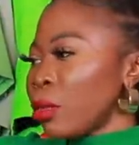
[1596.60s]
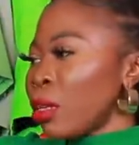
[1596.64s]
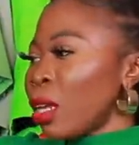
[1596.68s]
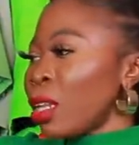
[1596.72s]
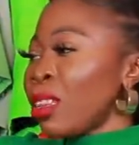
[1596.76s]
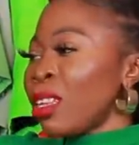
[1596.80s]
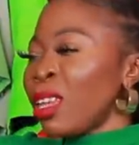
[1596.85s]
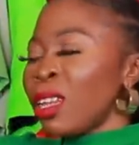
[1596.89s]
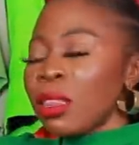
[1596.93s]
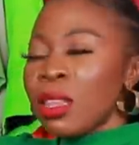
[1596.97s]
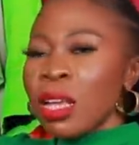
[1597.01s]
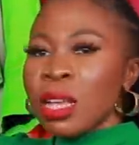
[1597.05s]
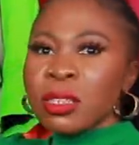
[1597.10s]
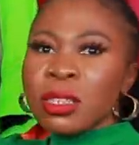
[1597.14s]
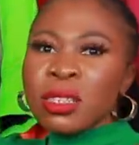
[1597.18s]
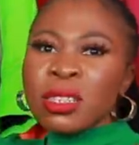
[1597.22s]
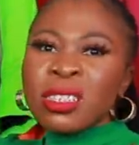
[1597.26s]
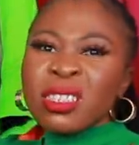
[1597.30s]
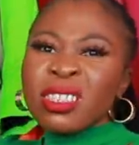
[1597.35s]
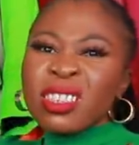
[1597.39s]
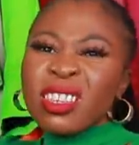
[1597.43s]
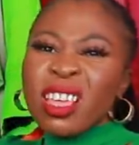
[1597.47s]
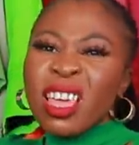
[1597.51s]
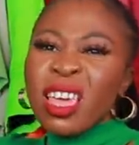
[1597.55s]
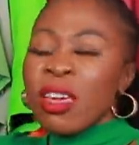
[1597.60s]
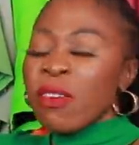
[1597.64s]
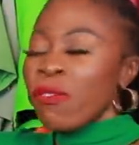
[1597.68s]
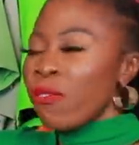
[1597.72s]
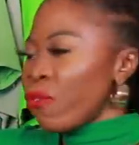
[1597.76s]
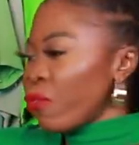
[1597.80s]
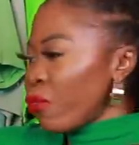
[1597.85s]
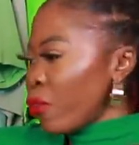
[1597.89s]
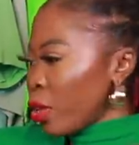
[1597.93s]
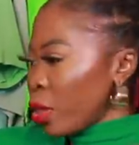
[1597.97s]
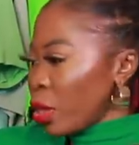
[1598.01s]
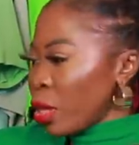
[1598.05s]
The details is
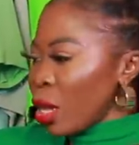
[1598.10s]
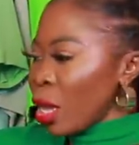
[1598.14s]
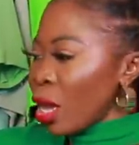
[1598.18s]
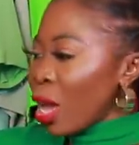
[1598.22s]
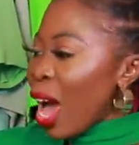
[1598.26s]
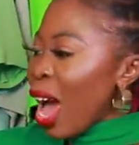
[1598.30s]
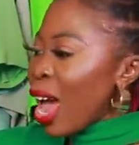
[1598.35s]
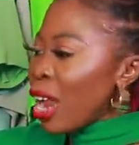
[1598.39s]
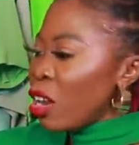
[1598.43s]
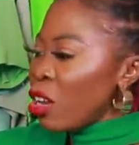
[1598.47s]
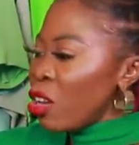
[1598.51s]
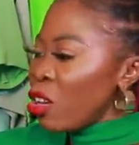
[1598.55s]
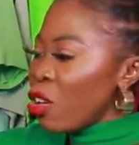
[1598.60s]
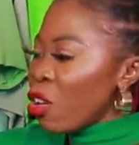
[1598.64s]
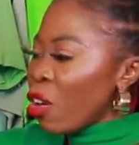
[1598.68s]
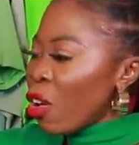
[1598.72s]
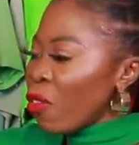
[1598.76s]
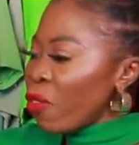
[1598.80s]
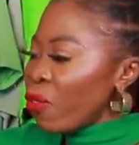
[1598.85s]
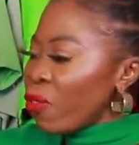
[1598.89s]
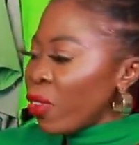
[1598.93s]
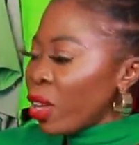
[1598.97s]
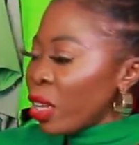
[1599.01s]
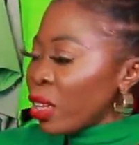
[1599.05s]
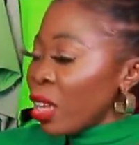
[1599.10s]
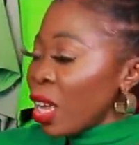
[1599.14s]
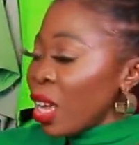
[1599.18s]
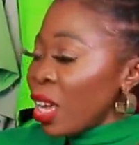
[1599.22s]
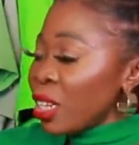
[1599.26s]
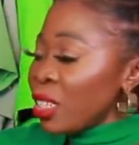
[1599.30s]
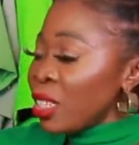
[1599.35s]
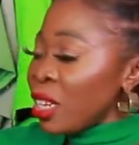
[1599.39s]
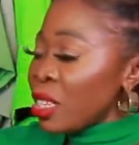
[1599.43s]
everything. I love it.